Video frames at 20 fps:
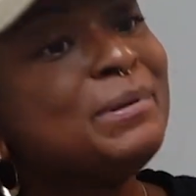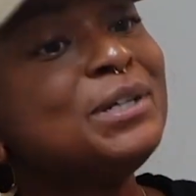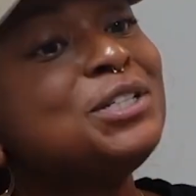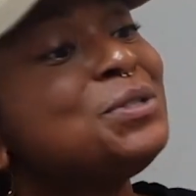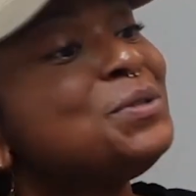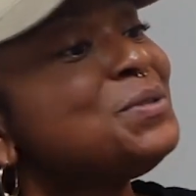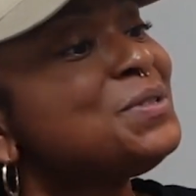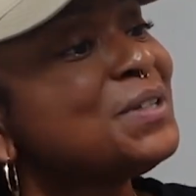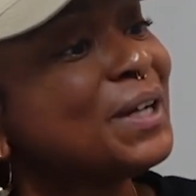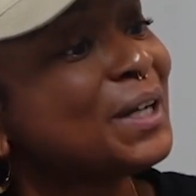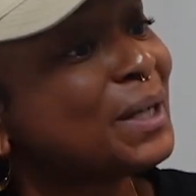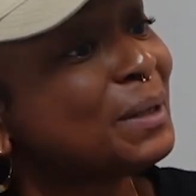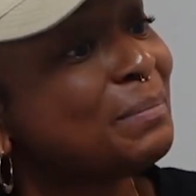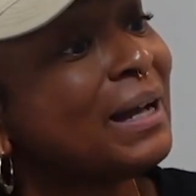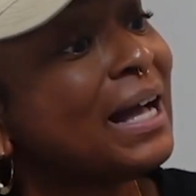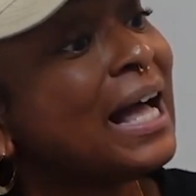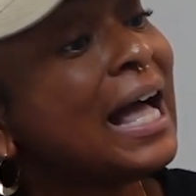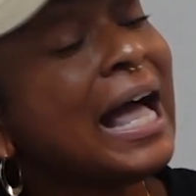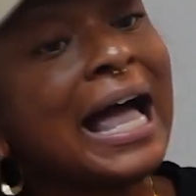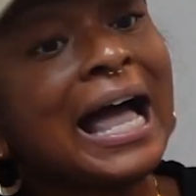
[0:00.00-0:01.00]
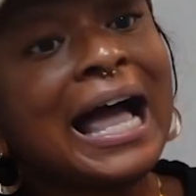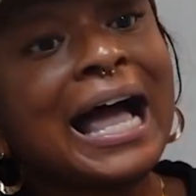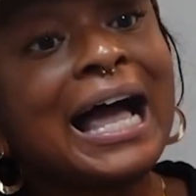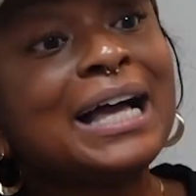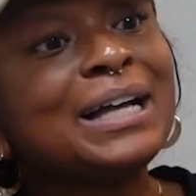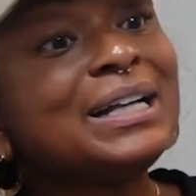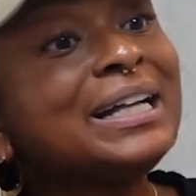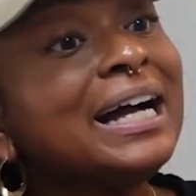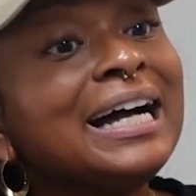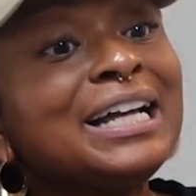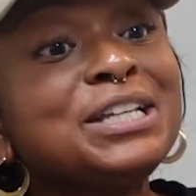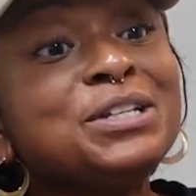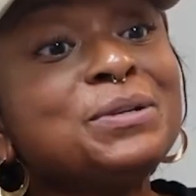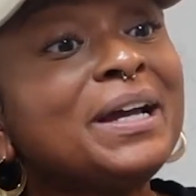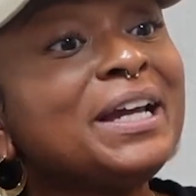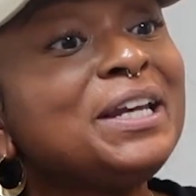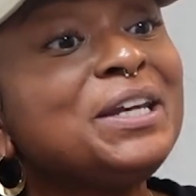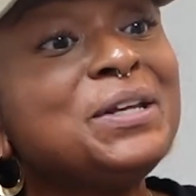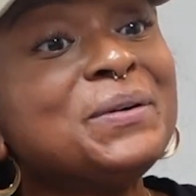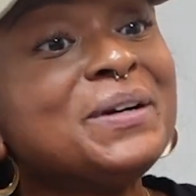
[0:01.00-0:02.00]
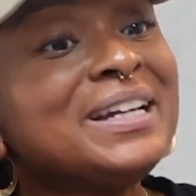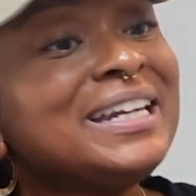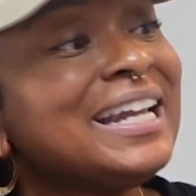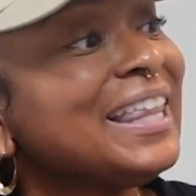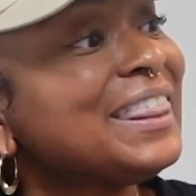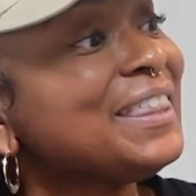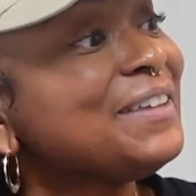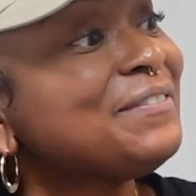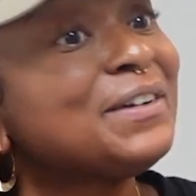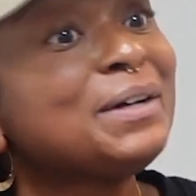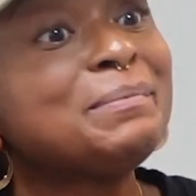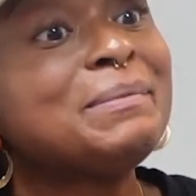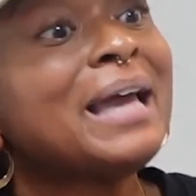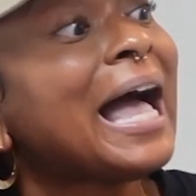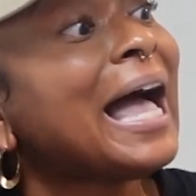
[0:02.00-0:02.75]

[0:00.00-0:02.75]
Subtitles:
But you talk about, God, you ain't doing nothing for me.